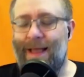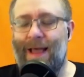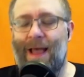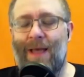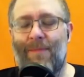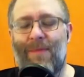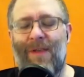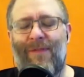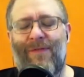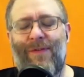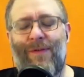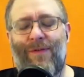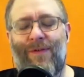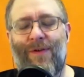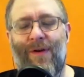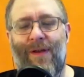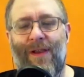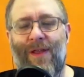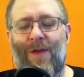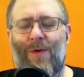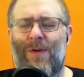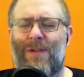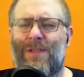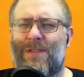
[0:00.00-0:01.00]
If you've got
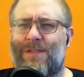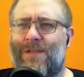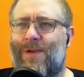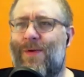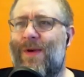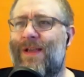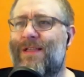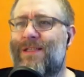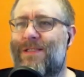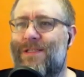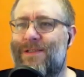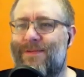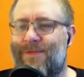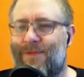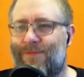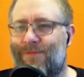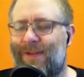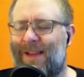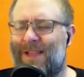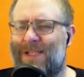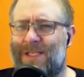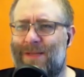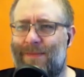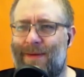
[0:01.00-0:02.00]
any questions for
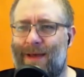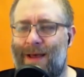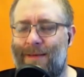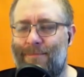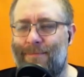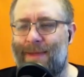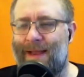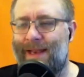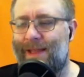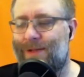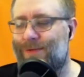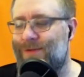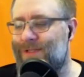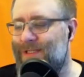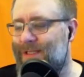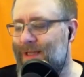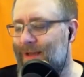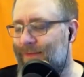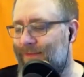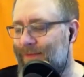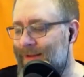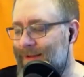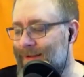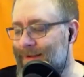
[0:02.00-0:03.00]
Richard about medical
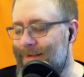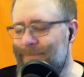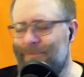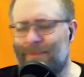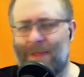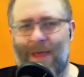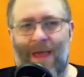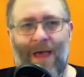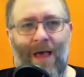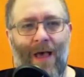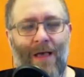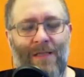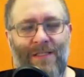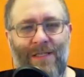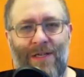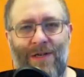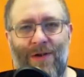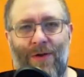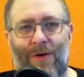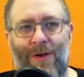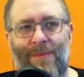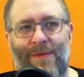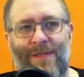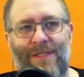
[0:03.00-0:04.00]
stuff, as
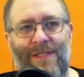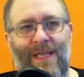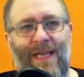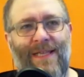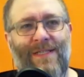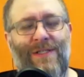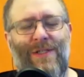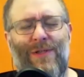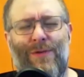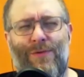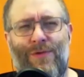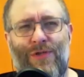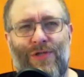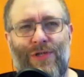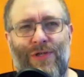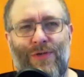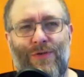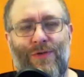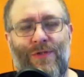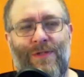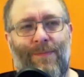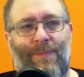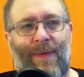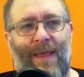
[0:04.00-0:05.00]
anonymous as you
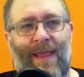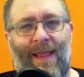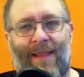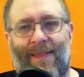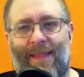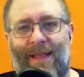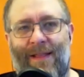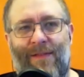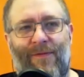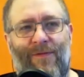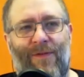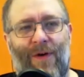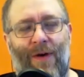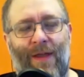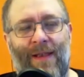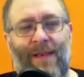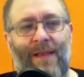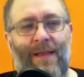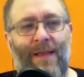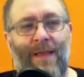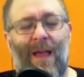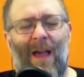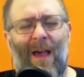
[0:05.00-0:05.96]
choose to be, and that's fine,